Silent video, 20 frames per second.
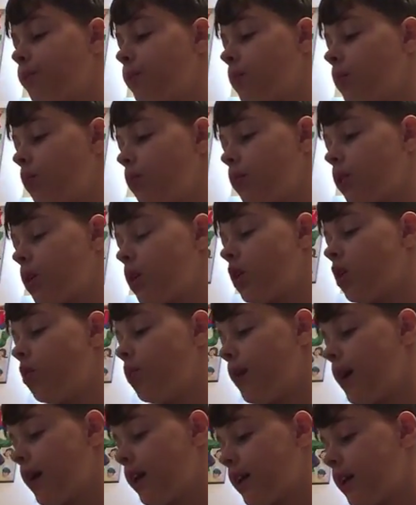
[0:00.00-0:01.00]
We're gonna go
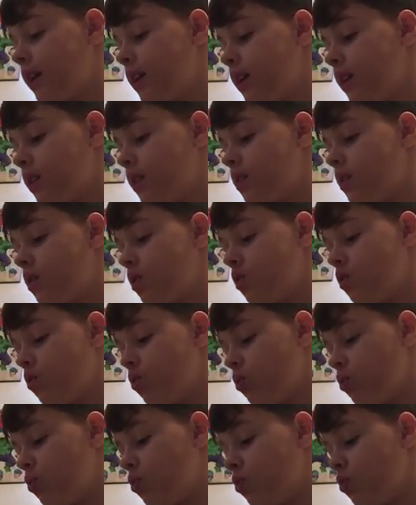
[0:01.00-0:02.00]
back into,
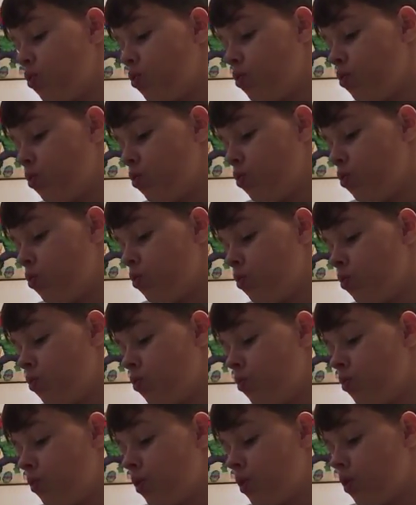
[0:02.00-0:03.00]

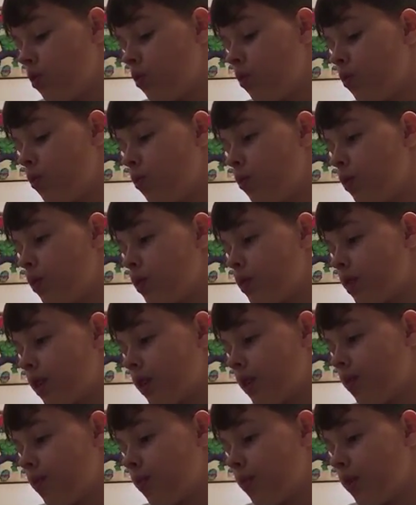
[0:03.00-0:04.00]
wait a
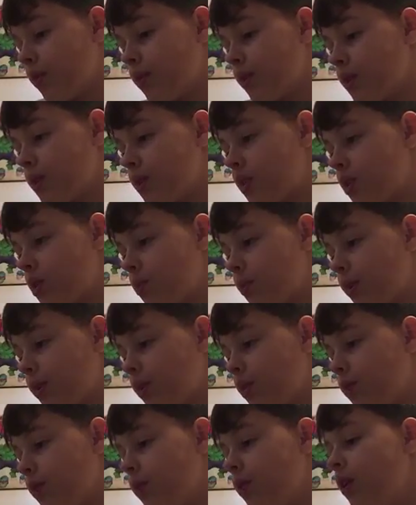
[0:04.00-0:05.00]
second, what was I just about to
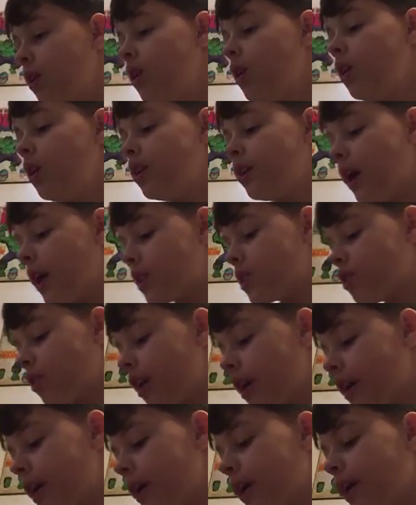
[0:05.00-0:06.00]
do? This right
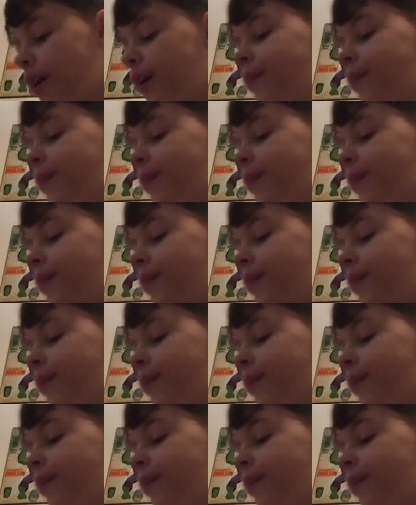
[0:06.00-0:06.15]
here.